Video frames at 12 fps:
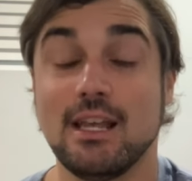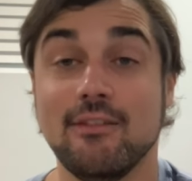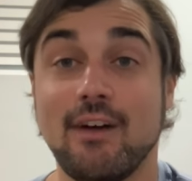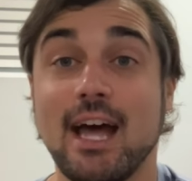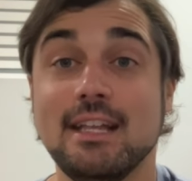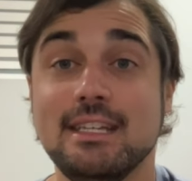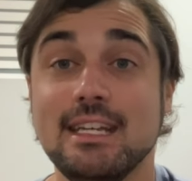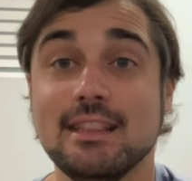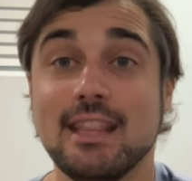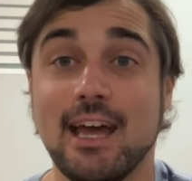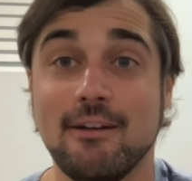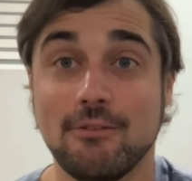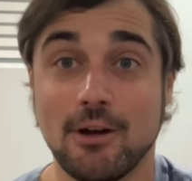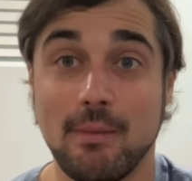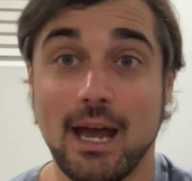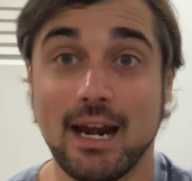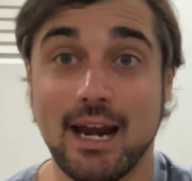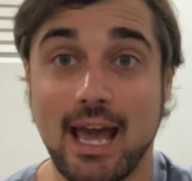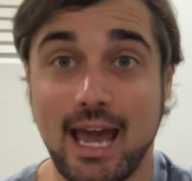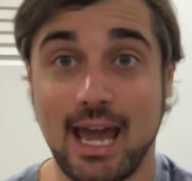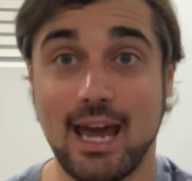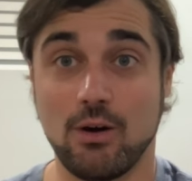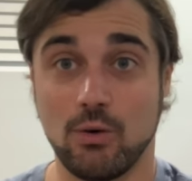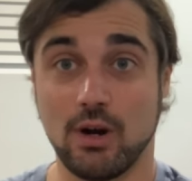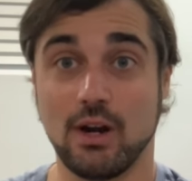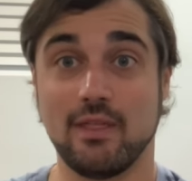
if I did that for about an hour,